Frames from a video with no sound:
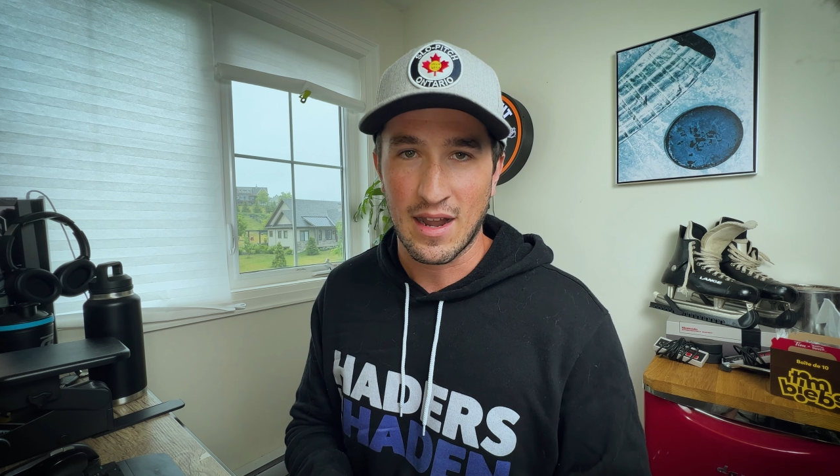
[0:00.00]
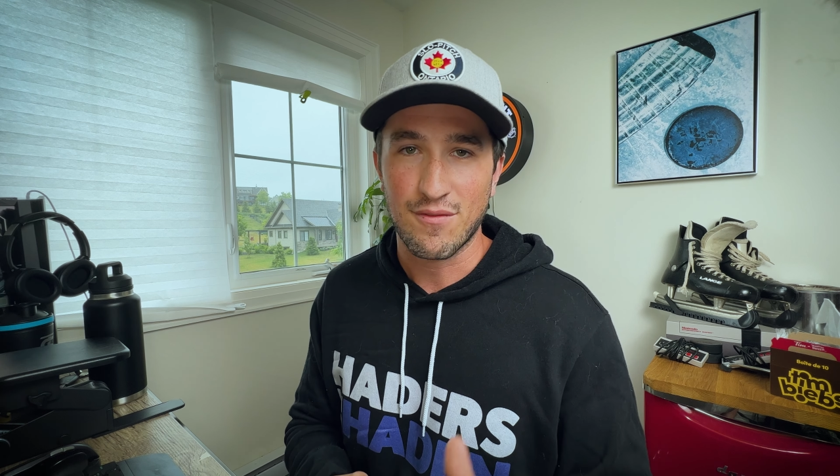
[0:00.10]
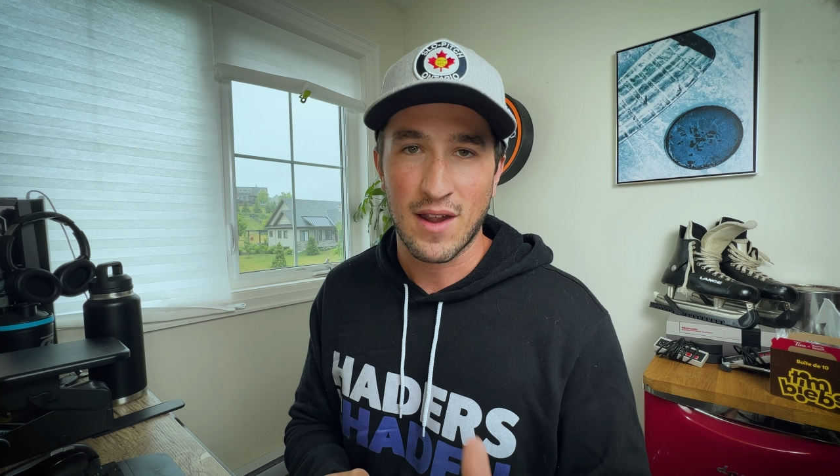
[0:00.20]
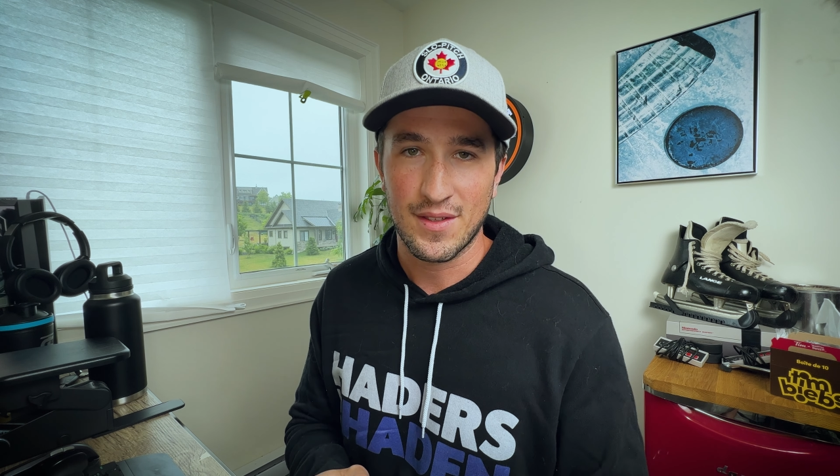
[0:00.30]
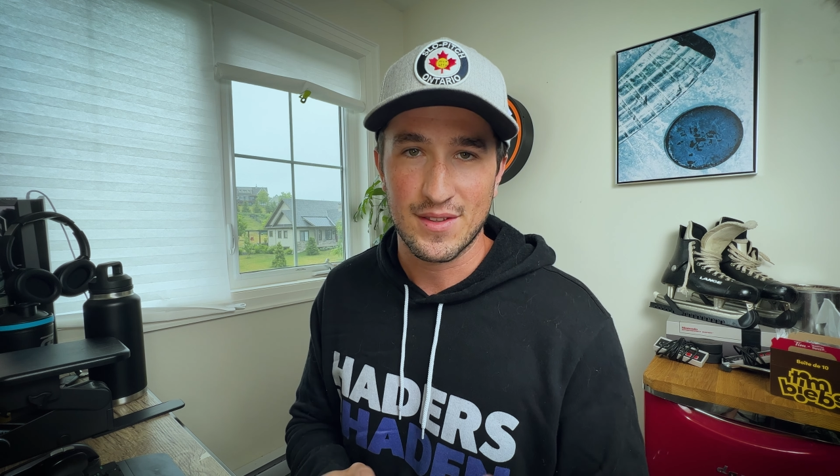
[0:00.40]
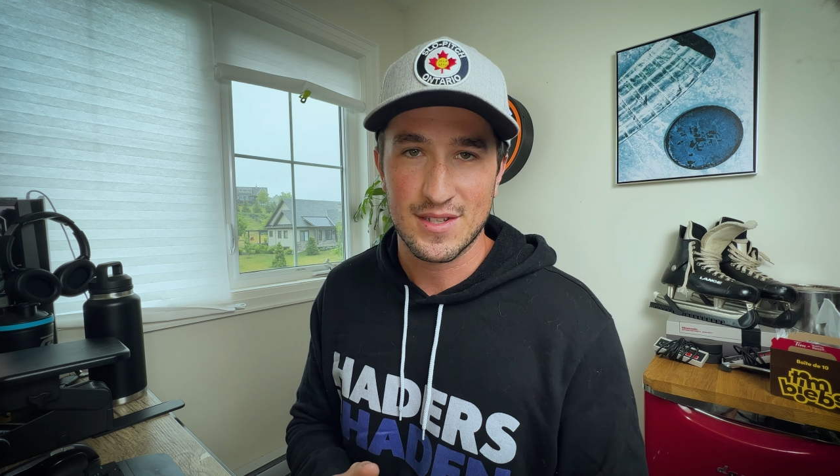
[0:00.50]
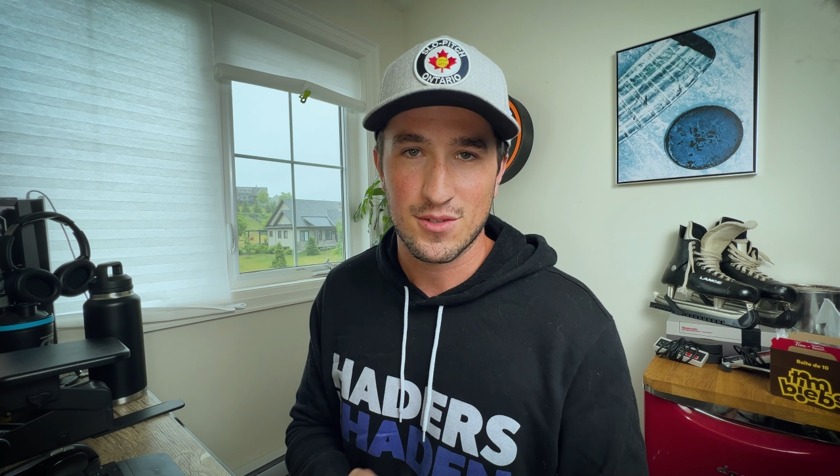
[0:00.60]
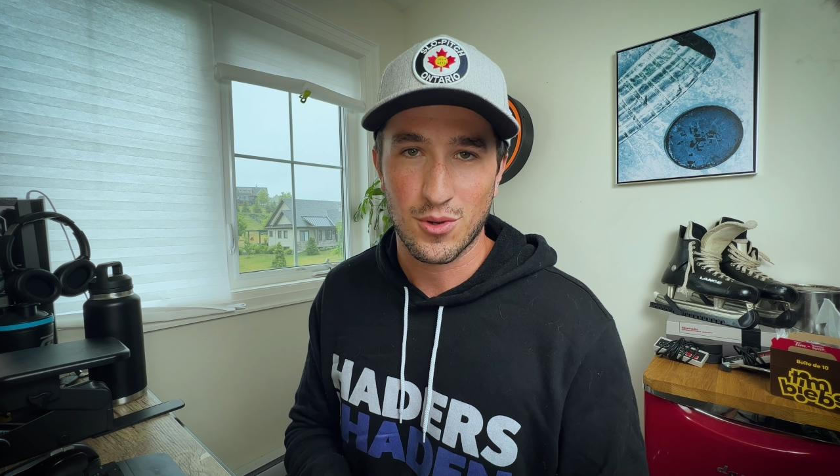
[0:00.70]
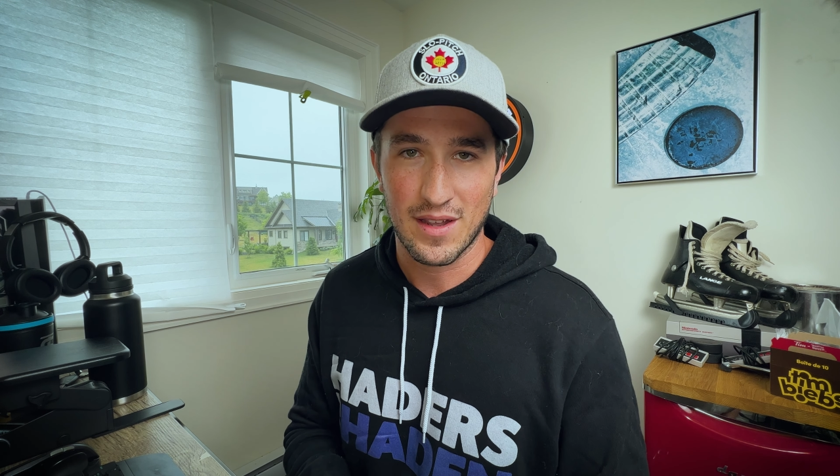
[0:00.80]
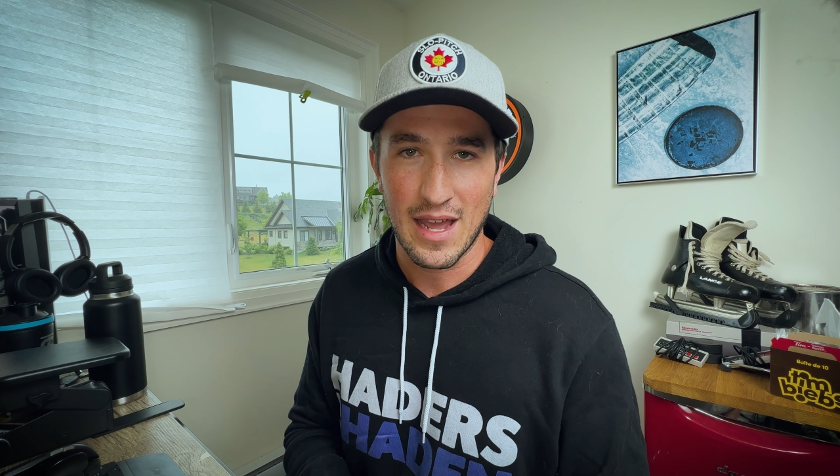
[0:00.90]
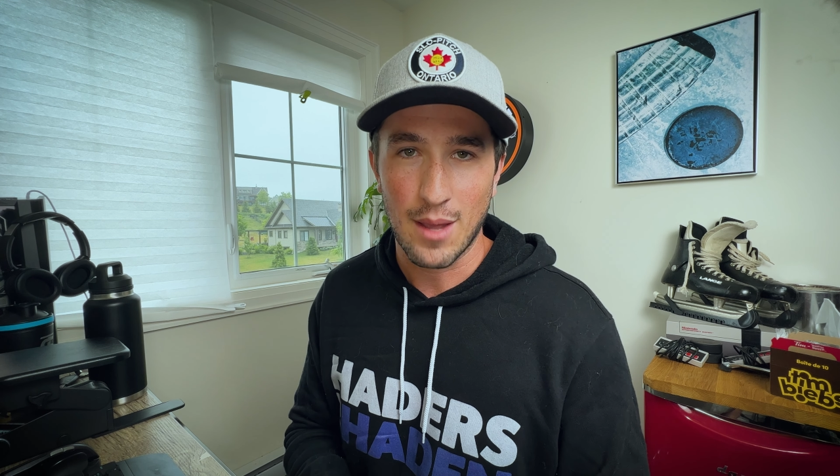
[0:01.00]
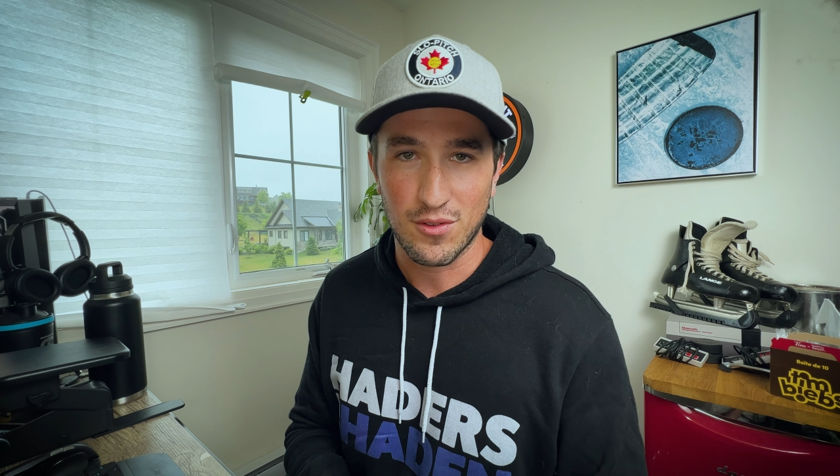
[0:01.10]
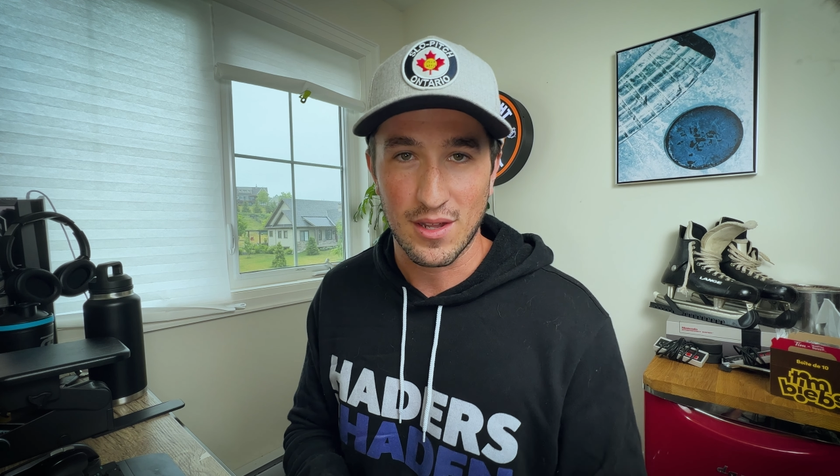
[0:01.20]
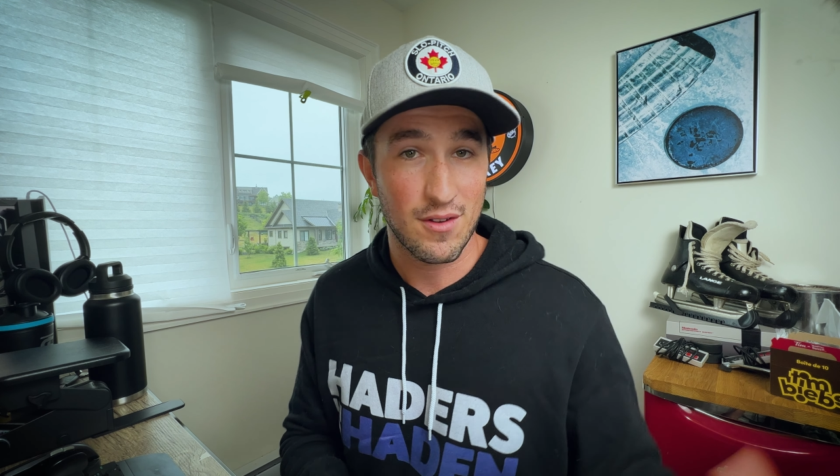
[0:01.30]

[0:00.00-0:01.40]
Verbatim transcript: And I find that this is really helpful.